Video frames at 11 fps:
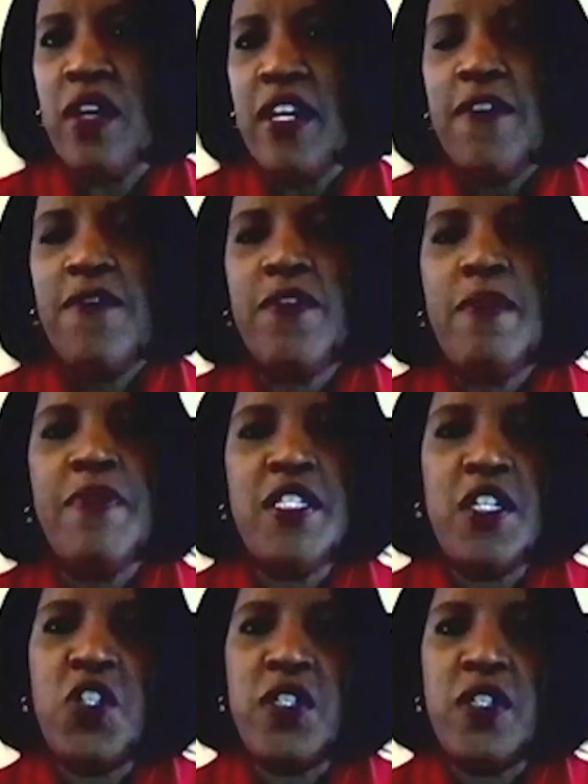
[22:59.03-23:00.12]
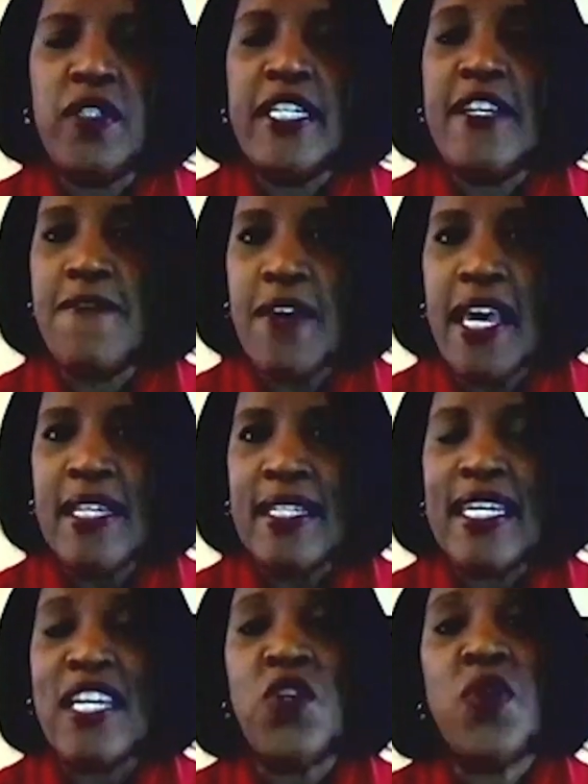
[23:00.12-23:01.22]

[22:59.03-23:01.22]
from the digital event, and you can